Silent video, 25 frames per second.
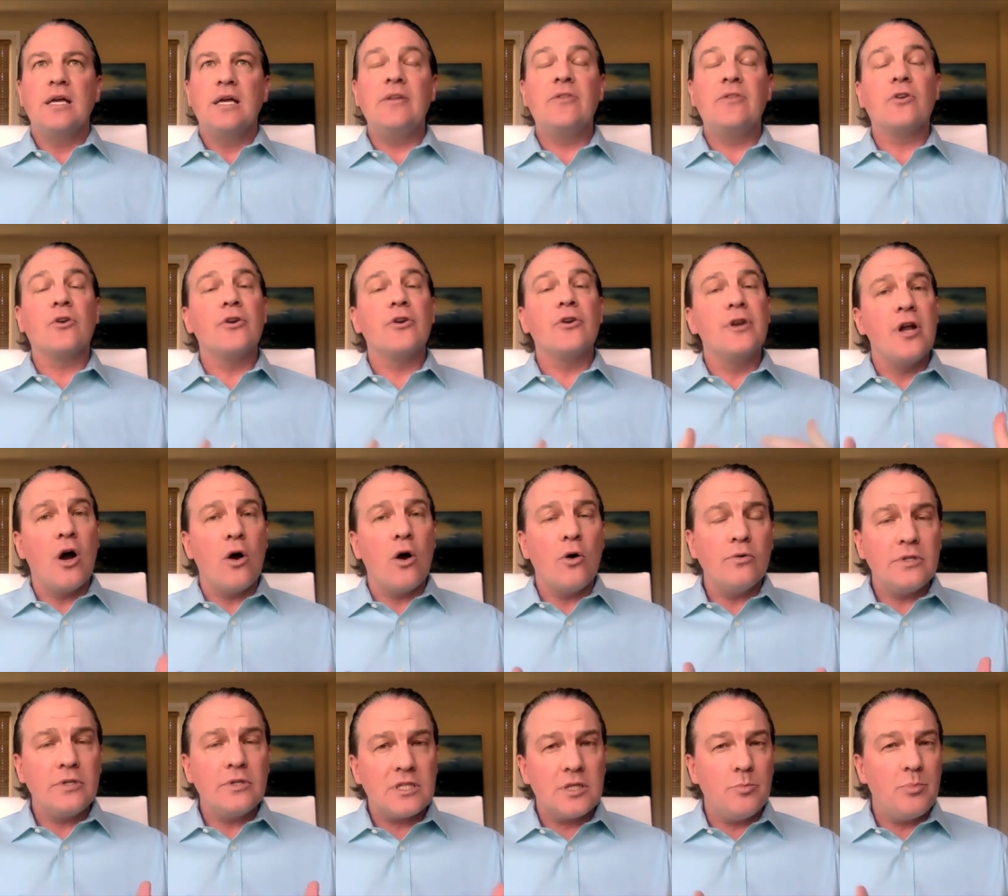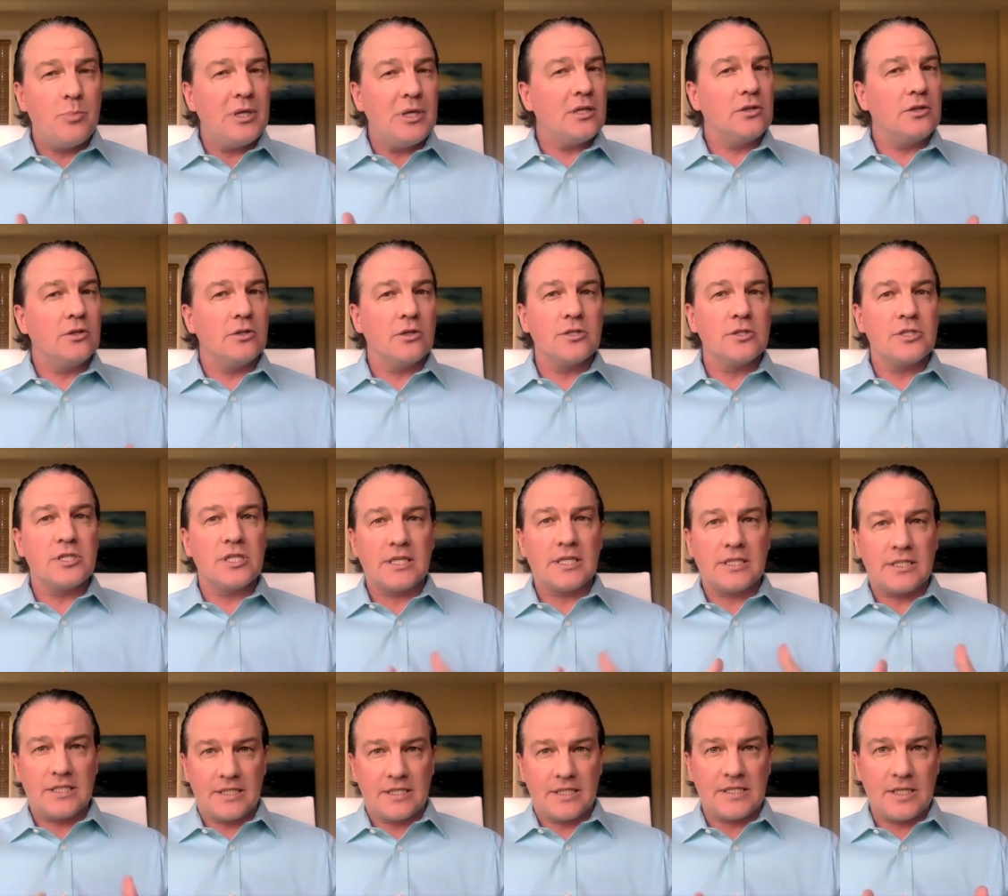either known to be
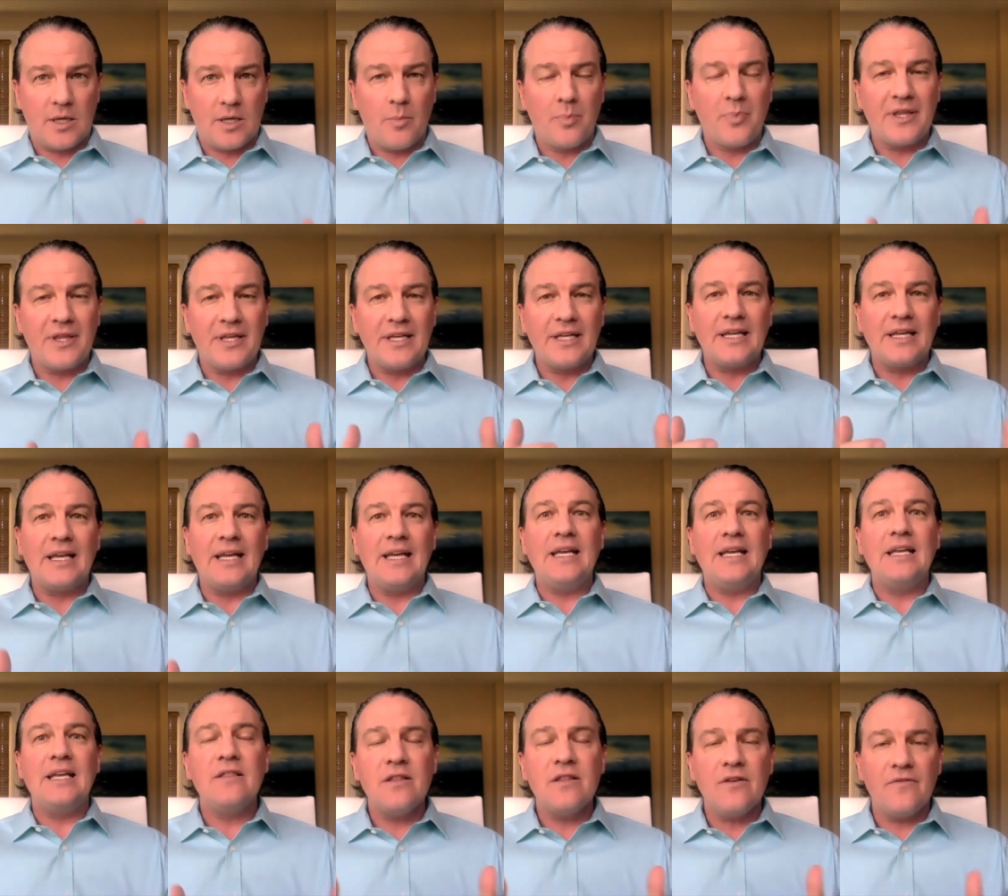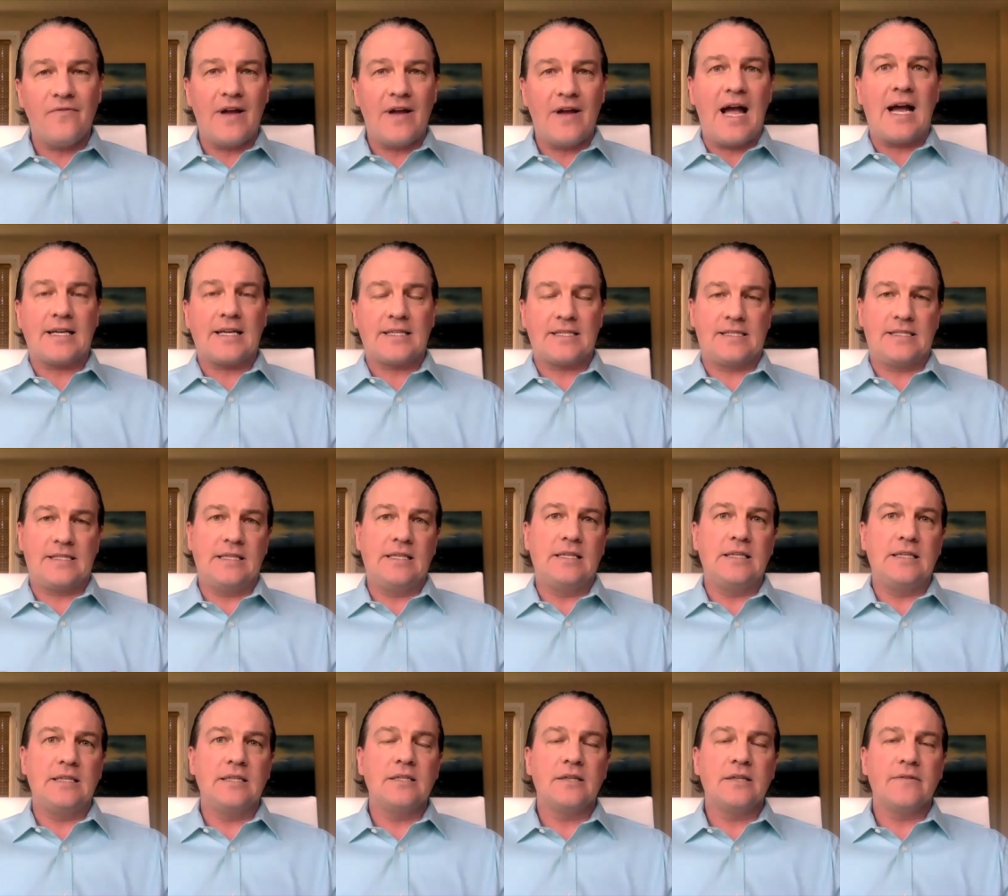allergic to something in the
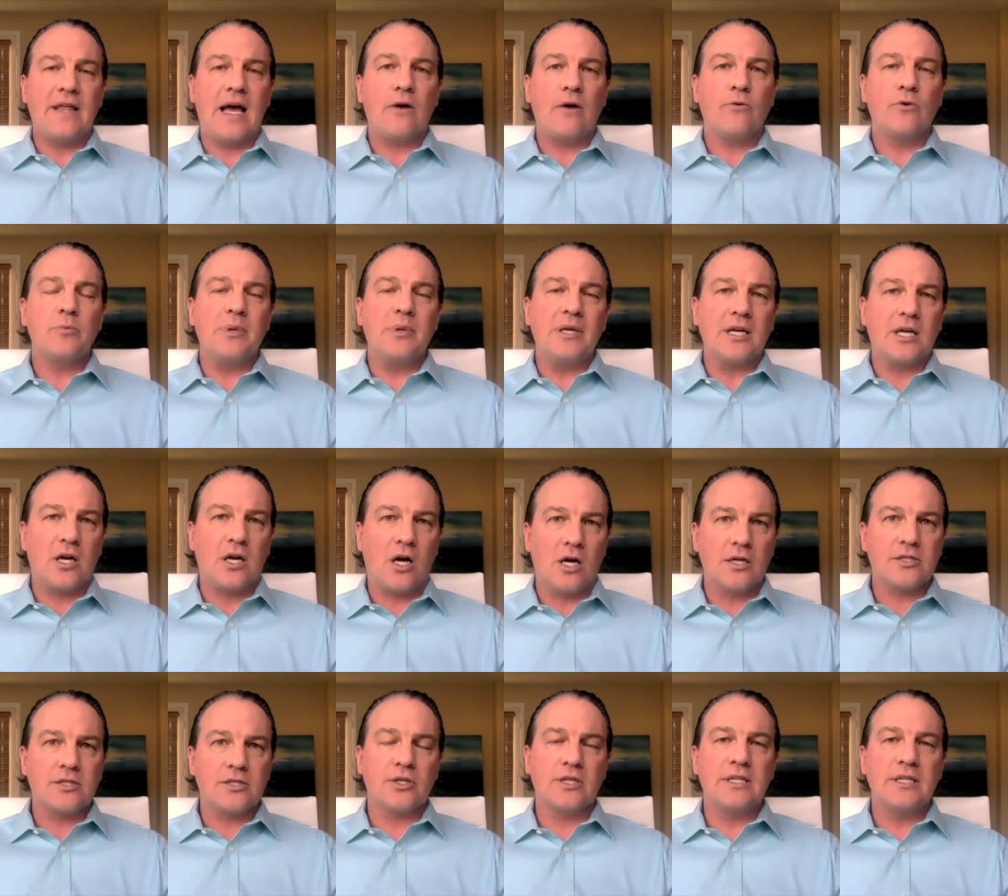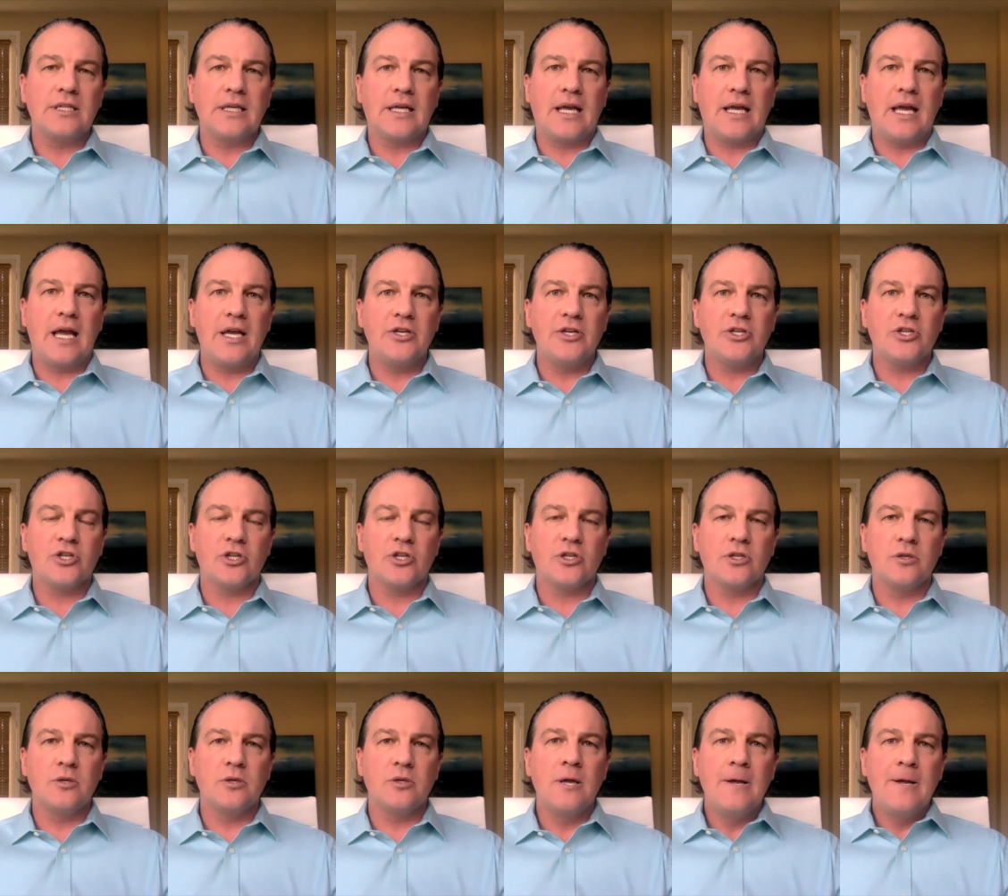vaccine, that would be a
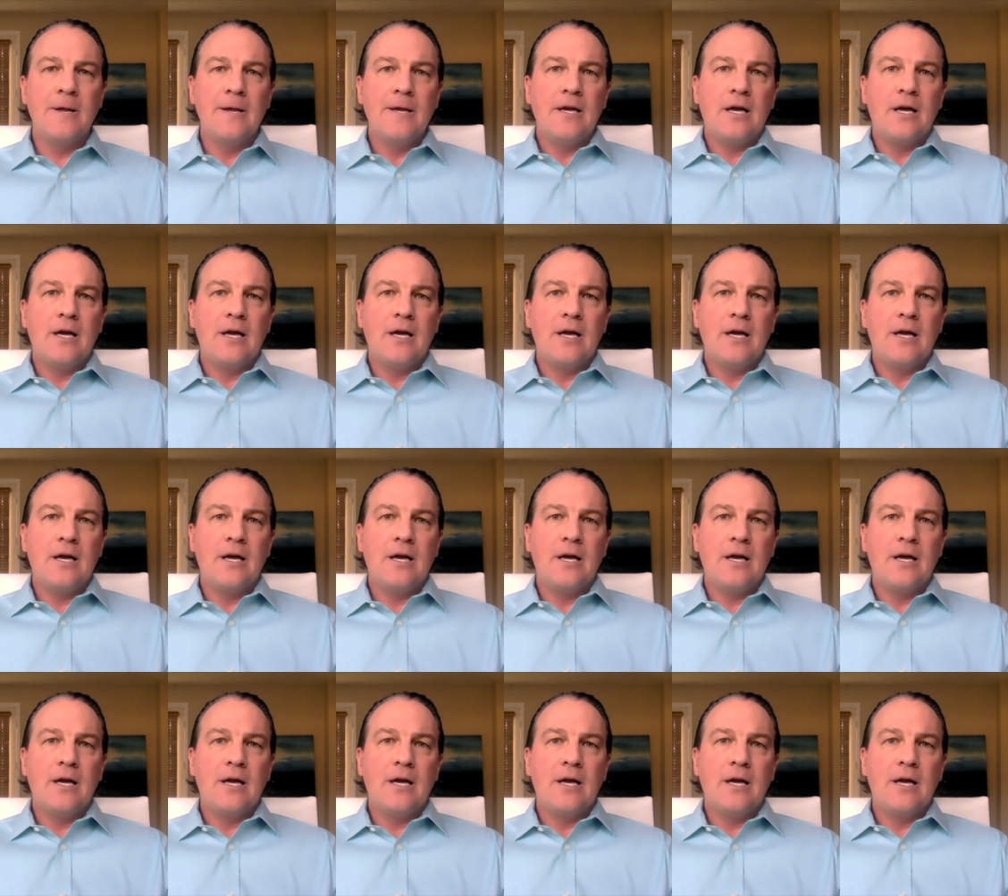contraindication.